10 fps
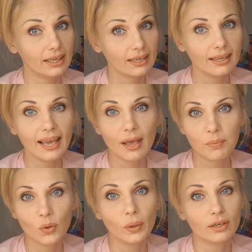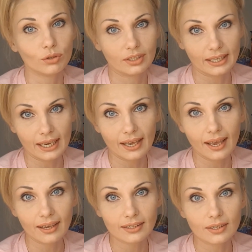really happy when you stay
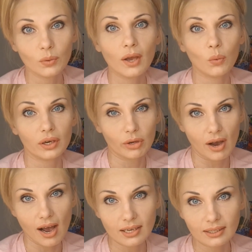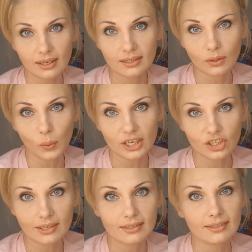active, when you ask us
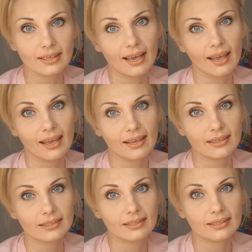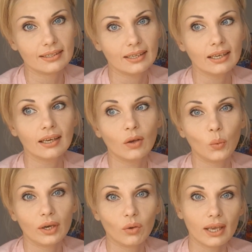questions and
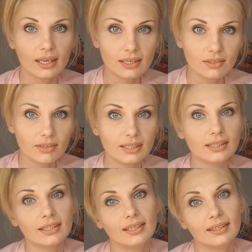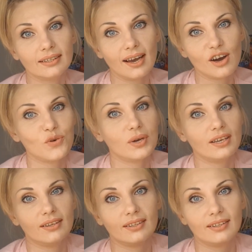when you are interested in our
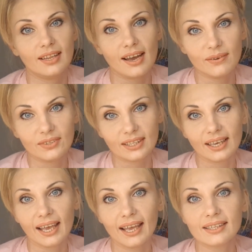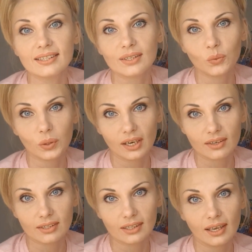lives and
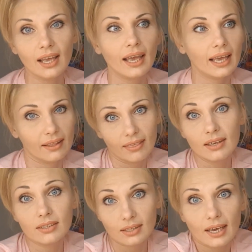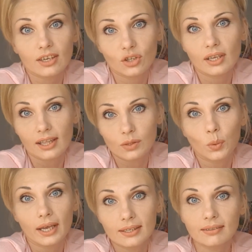videos and things actually that
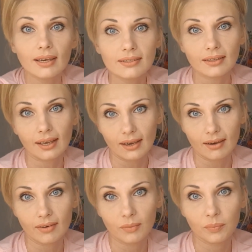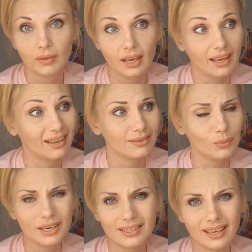we are discussing here. And
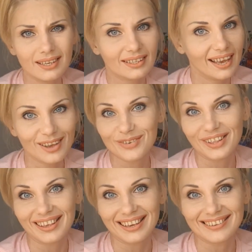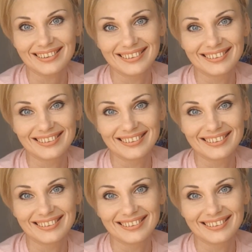we discuss everything